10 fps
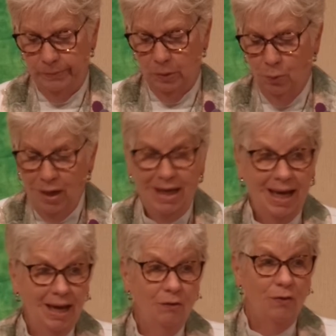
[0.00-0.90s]
We
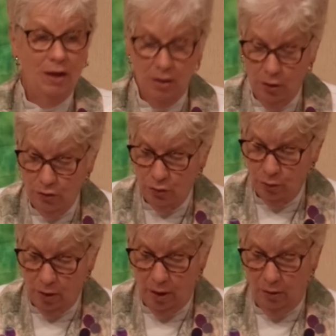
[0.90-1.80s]
can feed those who
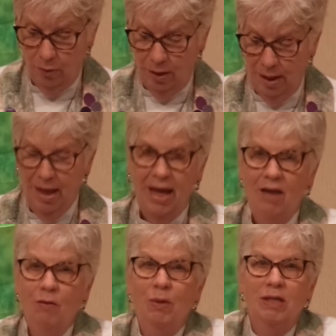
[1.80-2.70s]
are hungry.
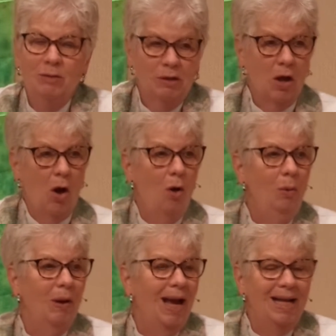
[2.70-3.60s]
Even when it seems like all
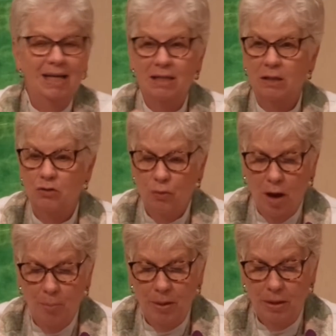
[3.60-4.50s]
we're adding is a
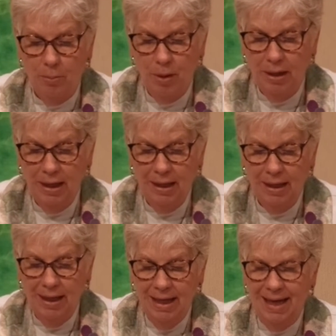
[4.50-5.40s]
drop in the bucket,
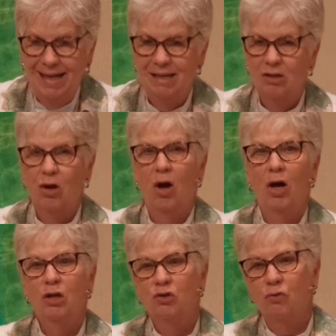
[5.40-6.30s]
it is
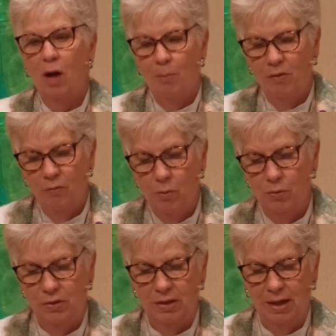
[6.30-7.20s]
God's drop of
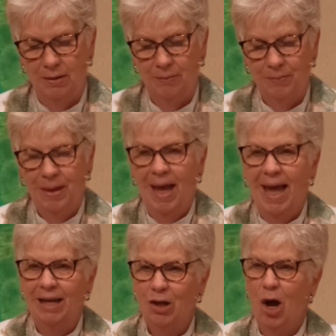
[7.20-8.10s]
mercy.
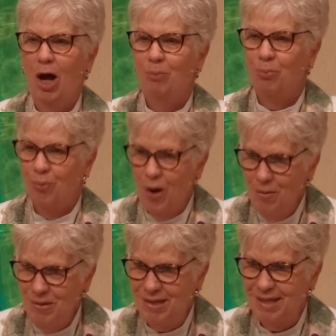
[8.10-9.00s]
And God
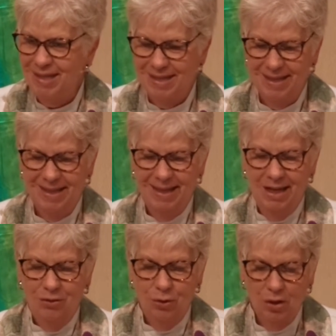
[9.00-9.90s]
promises
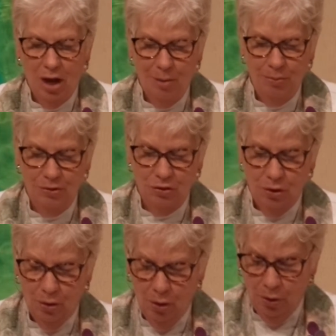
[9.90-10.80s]
to accomplish
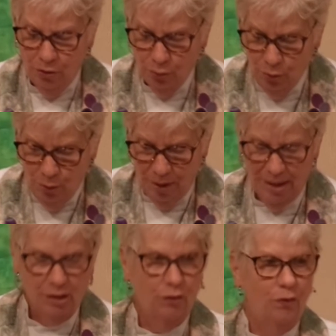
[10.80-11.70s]
through
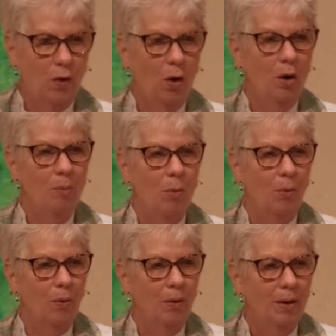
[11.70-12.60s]
us far
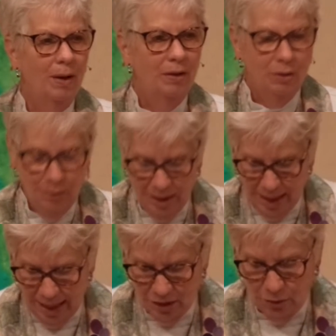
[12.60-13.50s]
more than we can
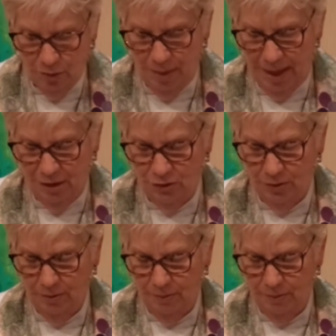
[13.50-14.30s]
ask or imagine.